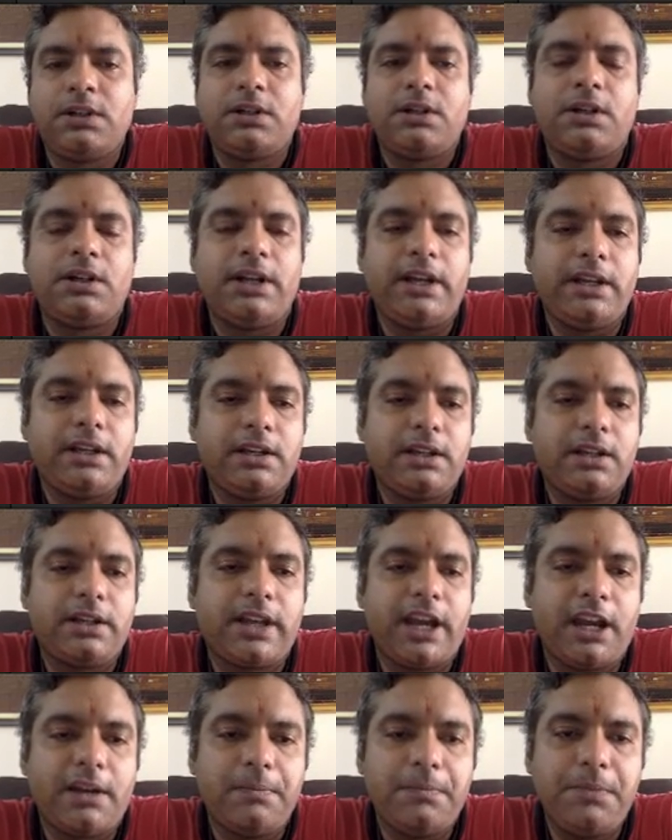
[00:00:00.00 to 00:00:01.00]
like
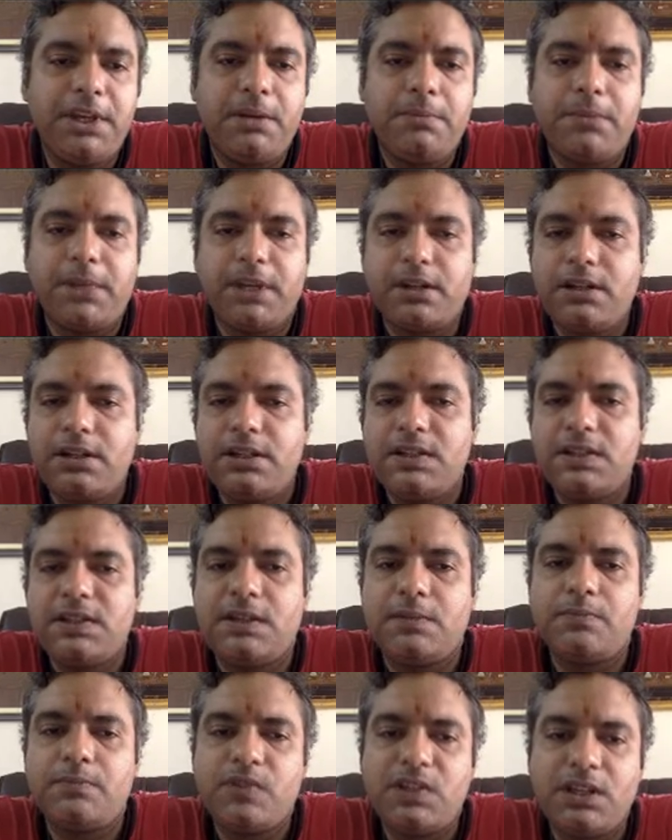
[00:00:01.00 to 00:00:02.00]
cadmium,
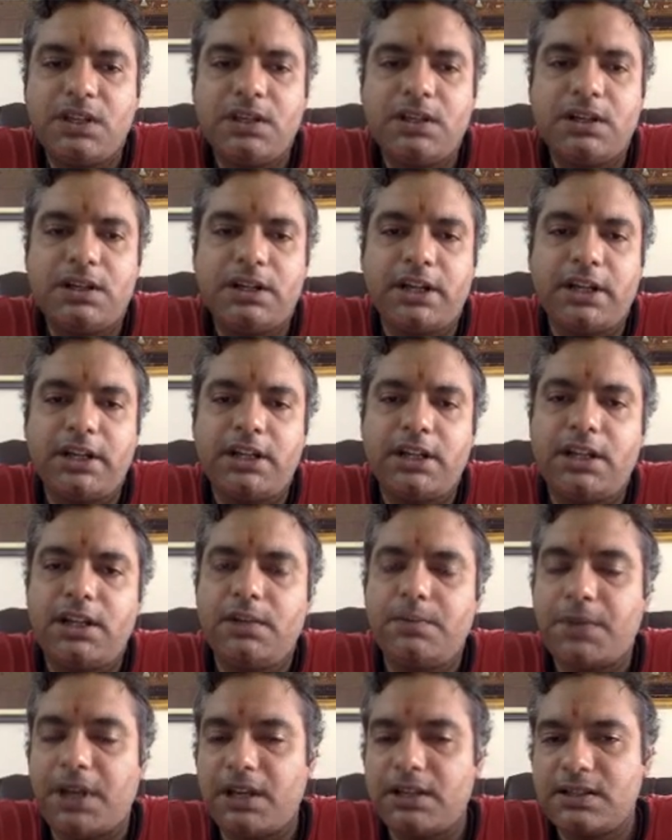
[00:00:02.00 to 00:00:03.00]
magnesium, zinc, and titanium
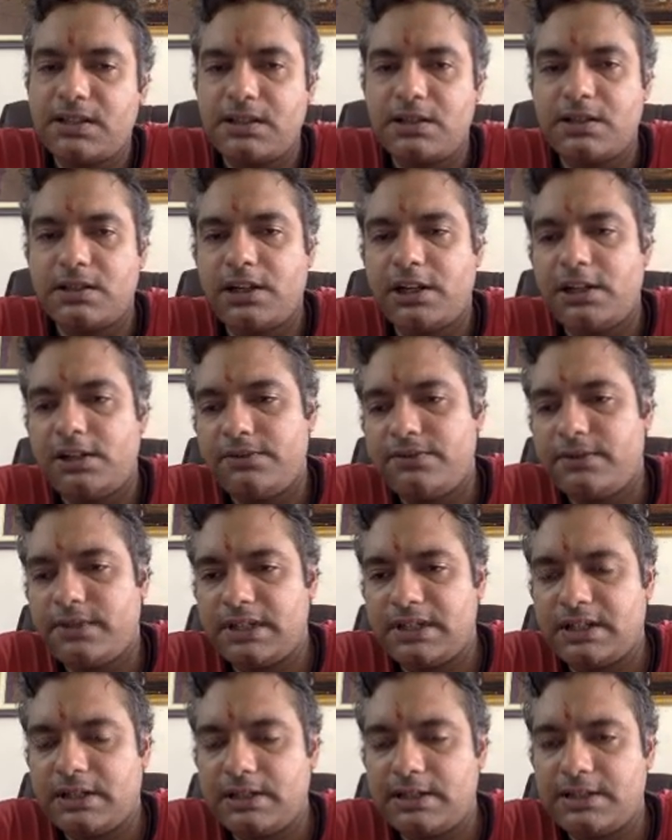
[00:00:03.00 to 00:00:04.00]
has this kind of
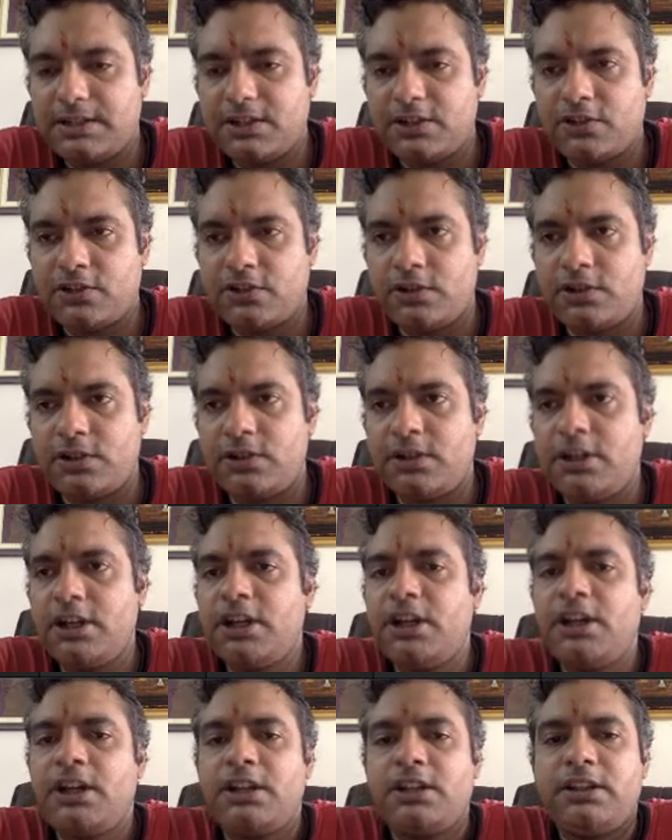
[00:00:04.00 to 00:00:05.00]
crystal structure.
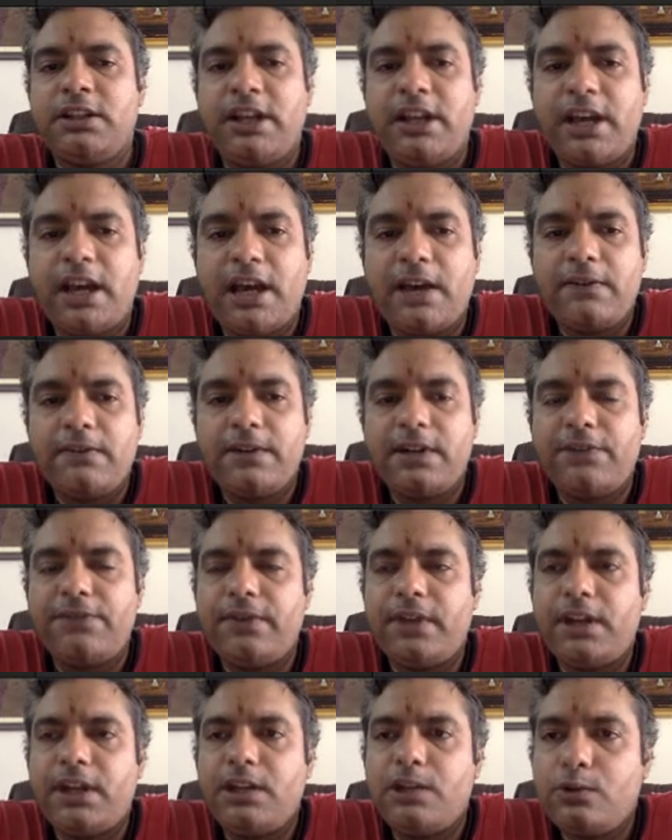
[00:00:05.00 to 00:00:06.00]
They have a
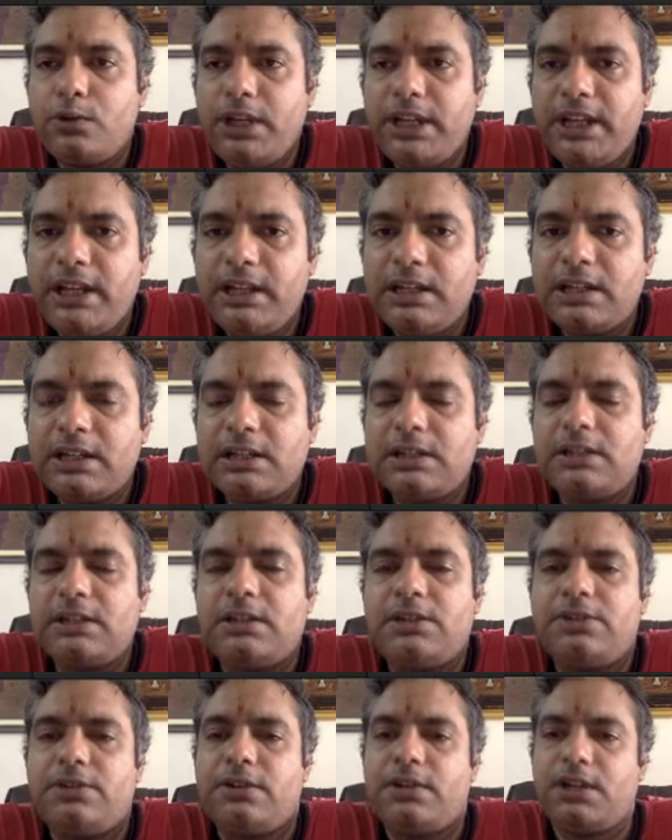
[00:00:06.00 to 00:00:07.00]
very unique
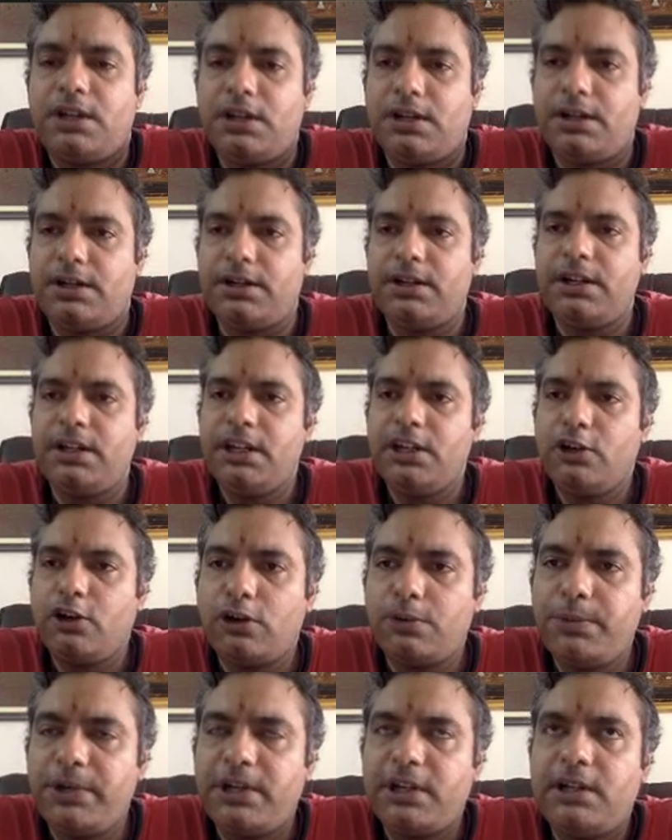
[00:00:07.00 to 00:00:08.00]
d
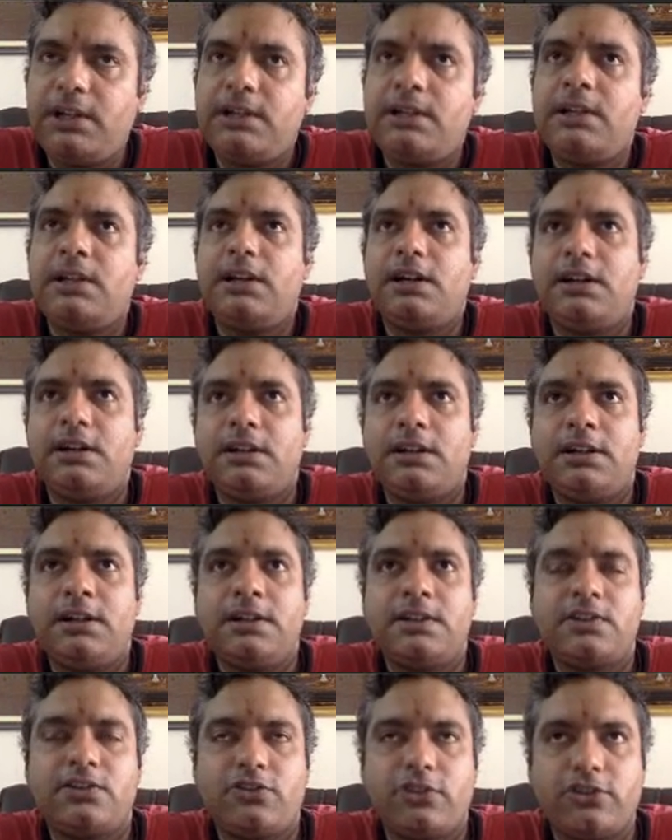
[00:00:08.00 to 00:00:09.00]
orbital
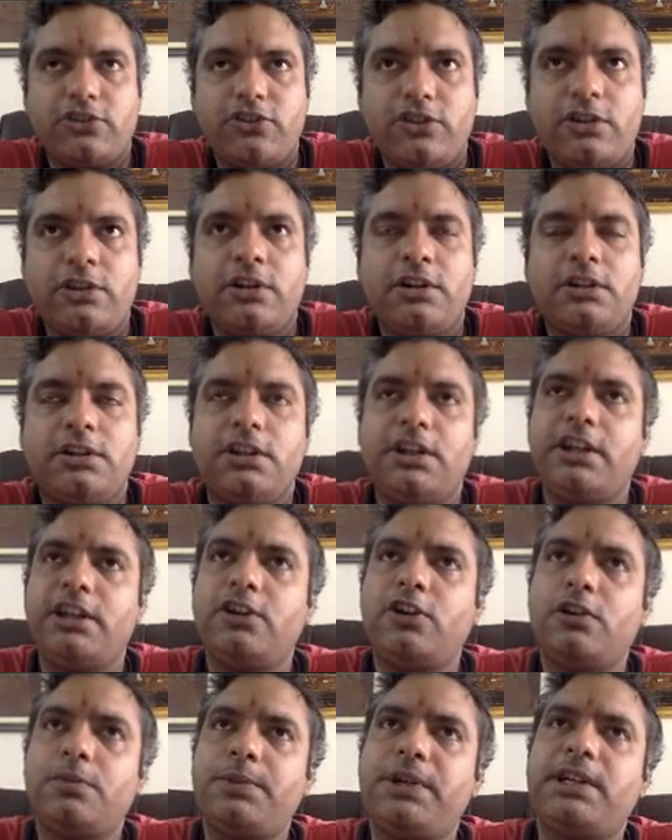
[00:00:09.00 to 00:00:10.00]
structure. The d
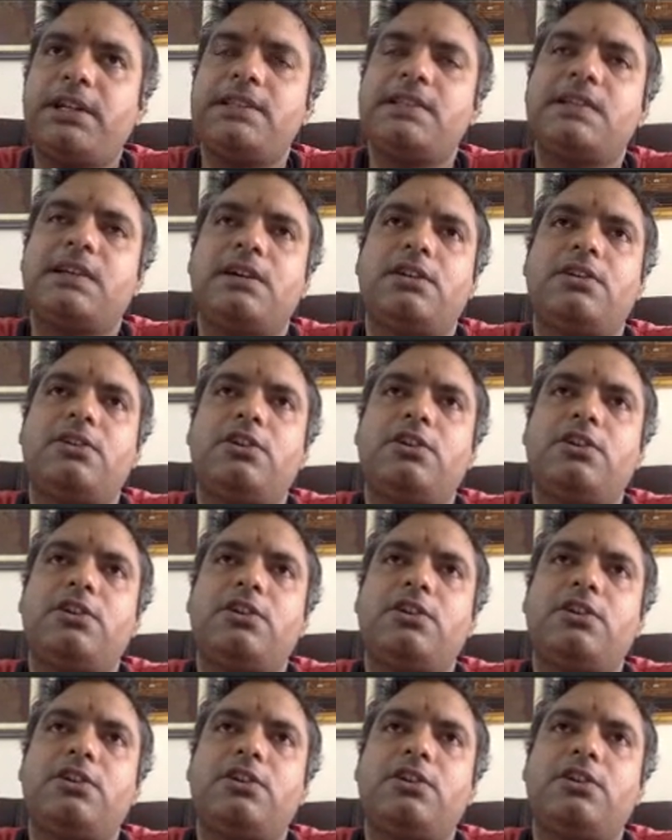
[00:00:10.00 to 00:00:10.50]
orbitals are